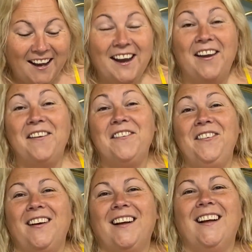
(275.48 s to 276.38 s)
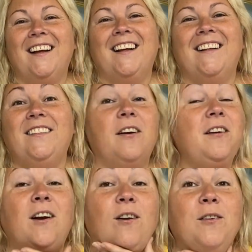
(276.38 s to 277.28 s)
Anywho, no,
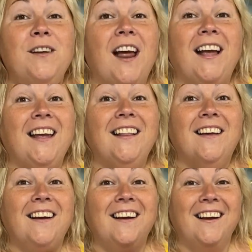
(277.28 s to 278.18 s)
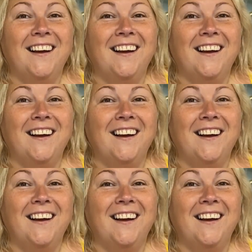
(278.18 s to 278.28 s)
you can't do the neck either